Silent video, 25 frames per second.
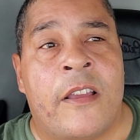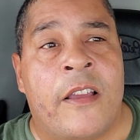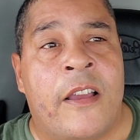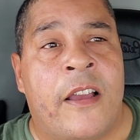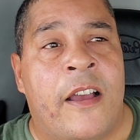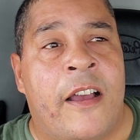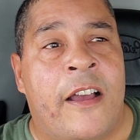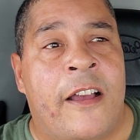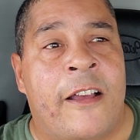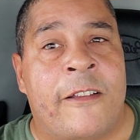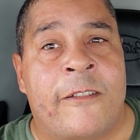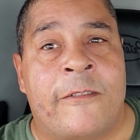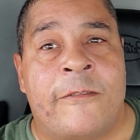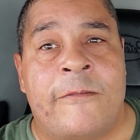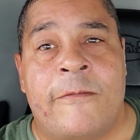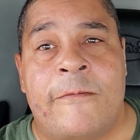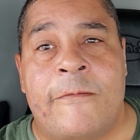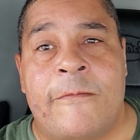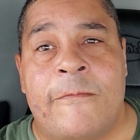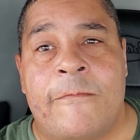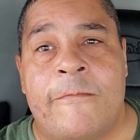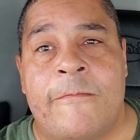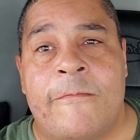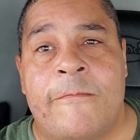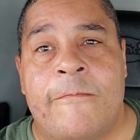uh,
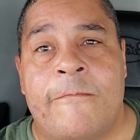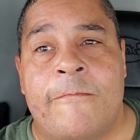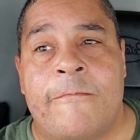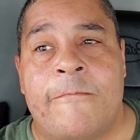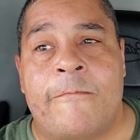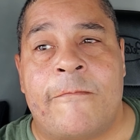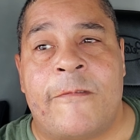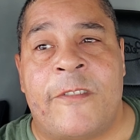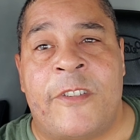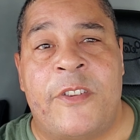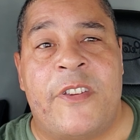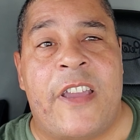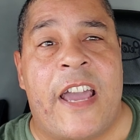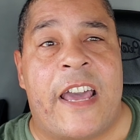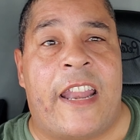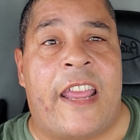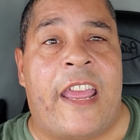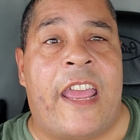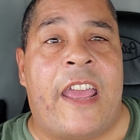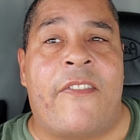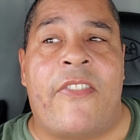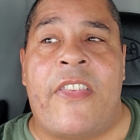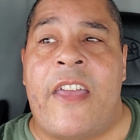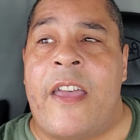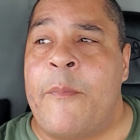you got to
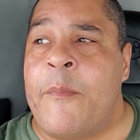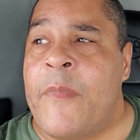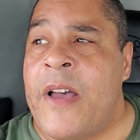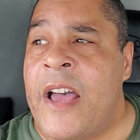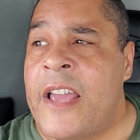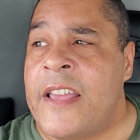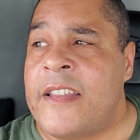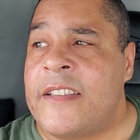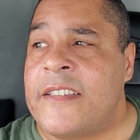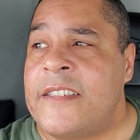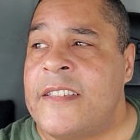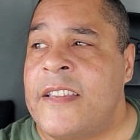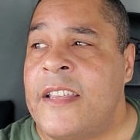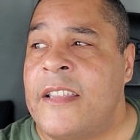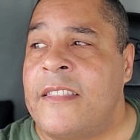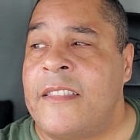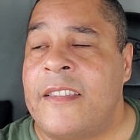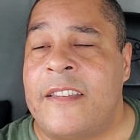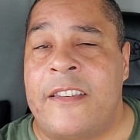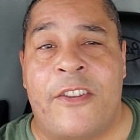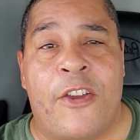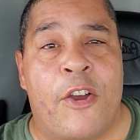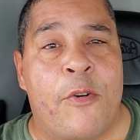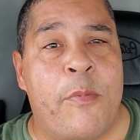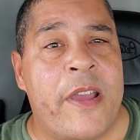have that mindset
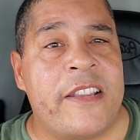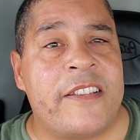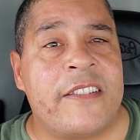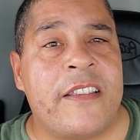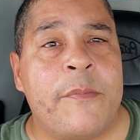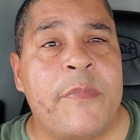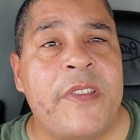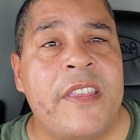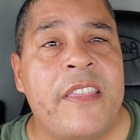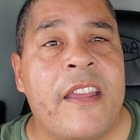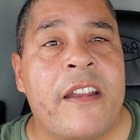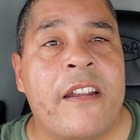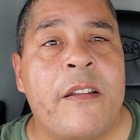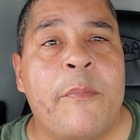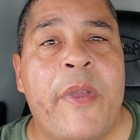that nobody's going to be there